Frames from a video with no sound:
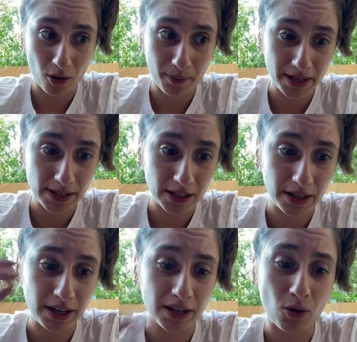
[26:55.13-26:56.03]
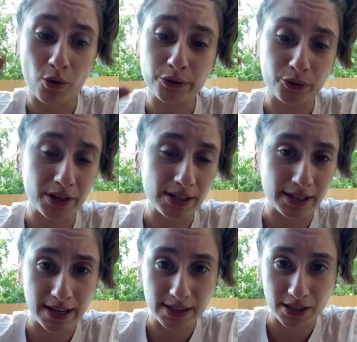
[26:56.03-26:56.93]
Basically, in all touristic
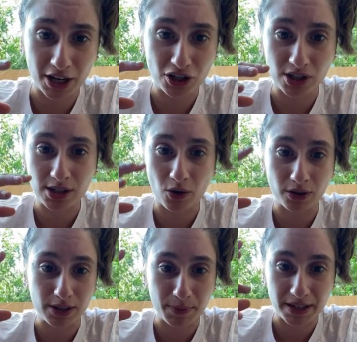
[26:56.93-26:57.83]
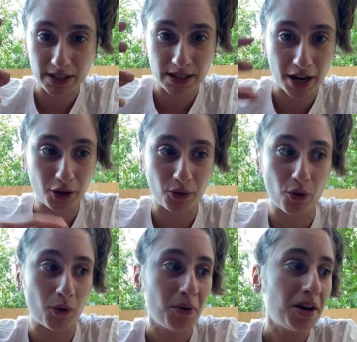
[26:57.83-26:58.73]
destinations and all these places that you
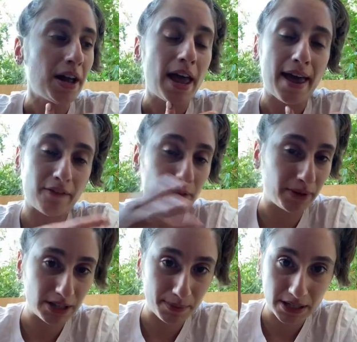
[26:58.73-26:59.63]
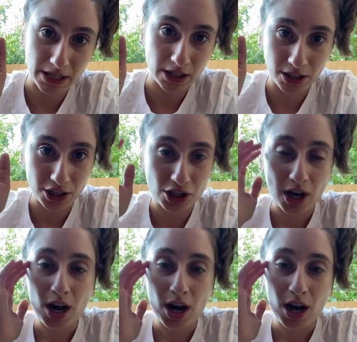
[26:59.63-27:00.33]
go, everybody speaks English.